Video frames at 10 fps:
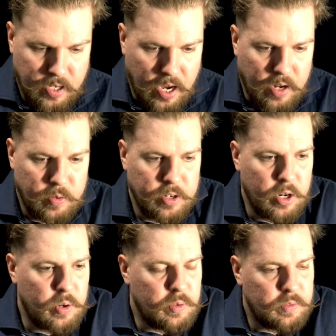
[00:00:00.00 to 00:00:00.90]
I don't
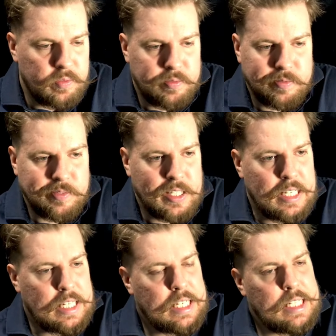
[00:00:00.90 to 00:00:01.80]
know.
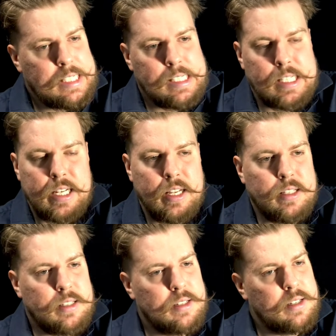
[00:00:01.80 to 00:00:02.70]
It's,